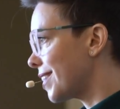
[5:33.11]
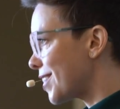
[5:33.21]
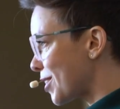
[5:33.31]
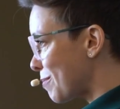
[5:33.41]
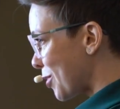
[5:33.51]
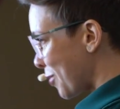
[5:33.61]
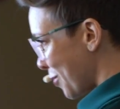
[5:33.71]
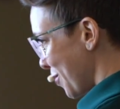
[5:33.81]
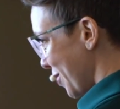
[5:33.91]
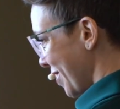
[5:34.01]
some
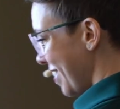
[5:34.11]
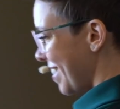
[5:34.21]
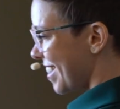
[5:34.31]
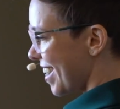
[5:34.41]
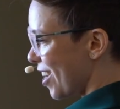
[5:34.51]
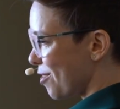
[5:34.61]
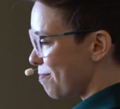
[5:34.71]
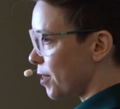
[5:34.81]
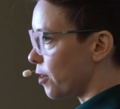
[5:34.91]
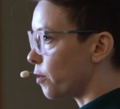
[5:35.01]
tools to
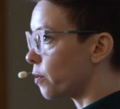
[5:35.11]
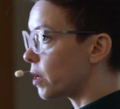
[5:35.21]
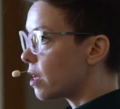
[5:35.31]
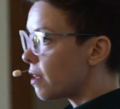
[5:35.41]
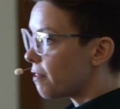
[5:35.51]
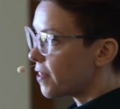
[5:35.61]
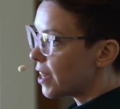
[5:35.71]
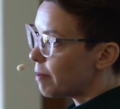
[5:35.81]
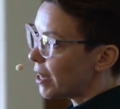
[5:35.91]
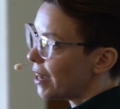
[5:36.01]
help you
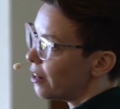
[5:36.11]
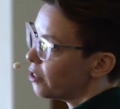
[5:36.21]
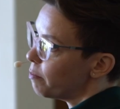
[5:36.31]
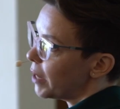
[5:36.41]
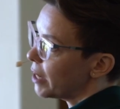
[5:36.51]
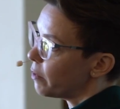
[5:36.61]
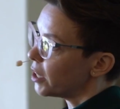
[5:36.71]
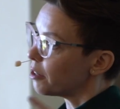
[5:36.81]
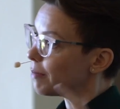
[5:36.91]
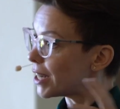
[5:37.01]
think about how you might
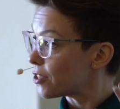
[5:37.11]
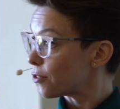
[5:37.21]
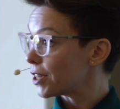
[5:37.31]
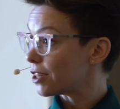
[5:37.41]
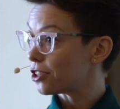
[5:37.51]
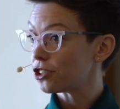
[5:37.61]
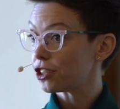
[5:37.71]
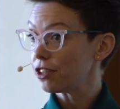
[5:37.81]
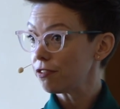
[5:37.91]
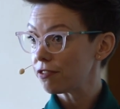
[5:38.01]
want your money story to
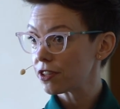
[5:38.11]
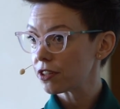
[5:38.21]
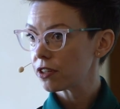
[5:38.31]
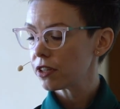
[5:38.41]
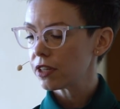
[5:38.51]
shift,